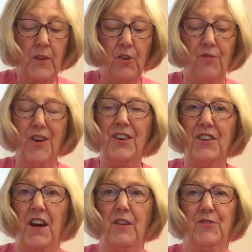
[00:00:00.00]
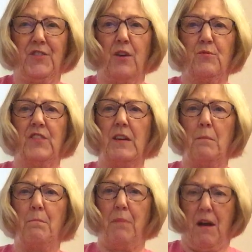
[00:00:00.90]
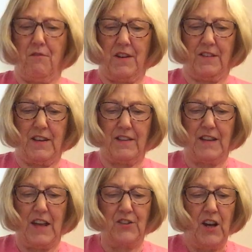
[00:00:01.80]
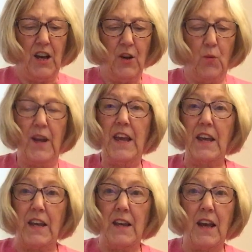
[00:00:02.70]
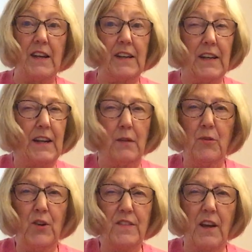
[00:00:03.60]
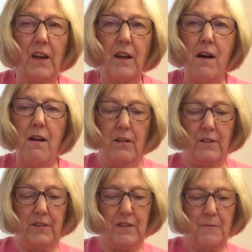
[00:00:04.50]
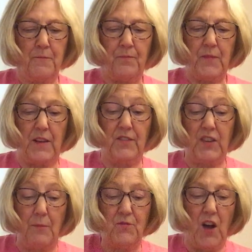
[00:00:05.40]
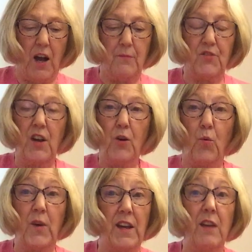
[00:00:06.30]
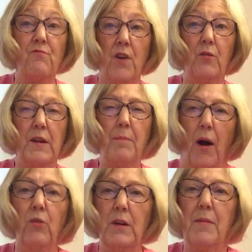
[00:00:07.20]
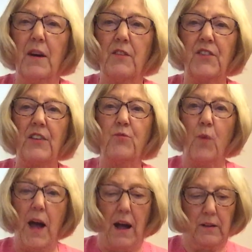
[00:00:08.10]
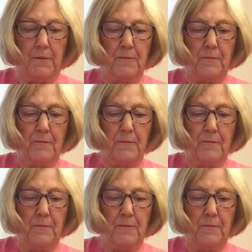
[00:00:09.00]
"Crocodiles don't eat berries," he said. "We eat little boys and girls, and sometimes we eat roly-poly birds as well."